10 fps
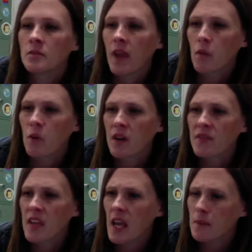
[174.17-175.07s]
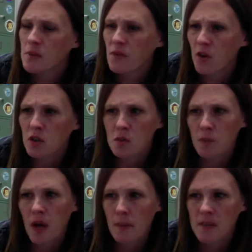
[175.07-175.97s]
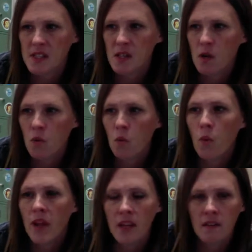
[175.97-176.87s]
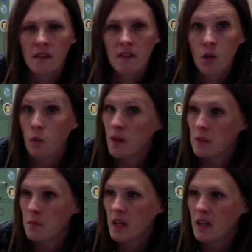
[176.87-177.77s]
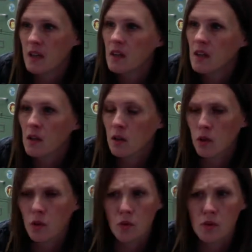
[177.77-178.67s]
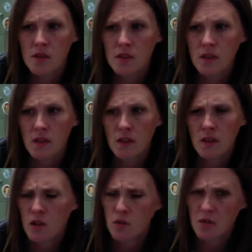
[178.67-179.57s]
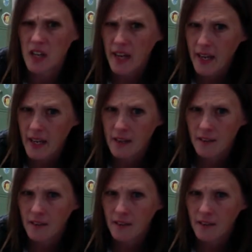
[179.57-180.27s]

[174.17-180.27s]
And what of the game's first promise? Win. Win big. Lose. You die.